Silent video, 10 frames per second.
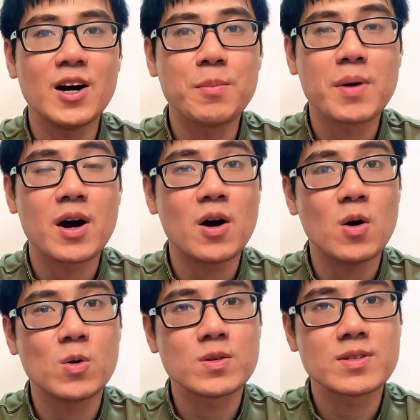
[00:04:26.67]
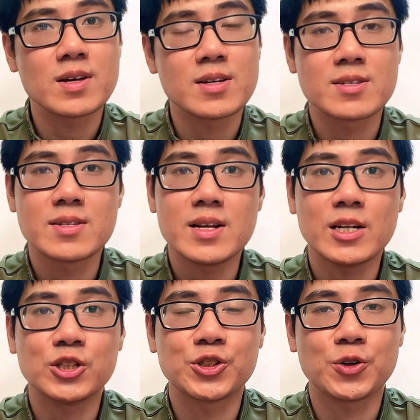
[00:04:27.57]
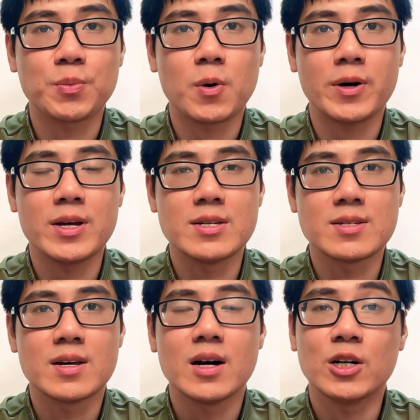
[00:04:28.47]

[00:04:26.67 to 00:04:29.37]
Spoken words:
among all the celestial bodies,